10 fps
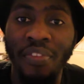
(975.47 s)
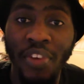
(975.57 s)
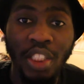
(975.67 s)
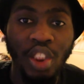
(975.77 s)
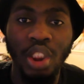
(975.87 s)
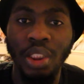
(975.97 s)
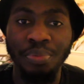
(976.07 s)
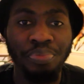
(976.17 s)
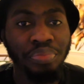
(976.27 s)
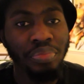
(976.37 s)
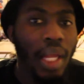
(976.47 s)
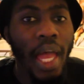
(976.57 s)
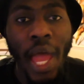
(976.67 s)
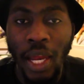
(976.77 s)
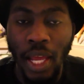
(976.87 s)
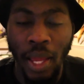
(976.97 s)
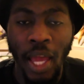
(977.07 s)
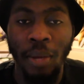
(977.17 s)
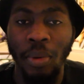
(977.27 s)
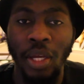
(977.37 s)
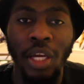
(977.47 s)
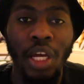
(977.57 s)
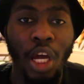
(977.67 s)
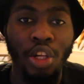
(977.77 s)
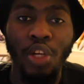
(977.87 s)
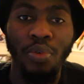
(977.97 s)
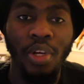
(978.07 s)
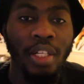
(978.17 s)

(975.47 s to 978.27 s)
adventure anime, and